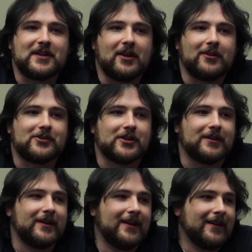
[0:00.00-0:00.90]

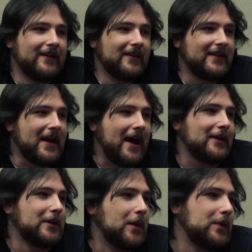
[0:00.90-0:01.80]
intelligent,
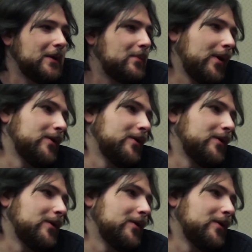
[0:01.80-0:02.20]
not lonely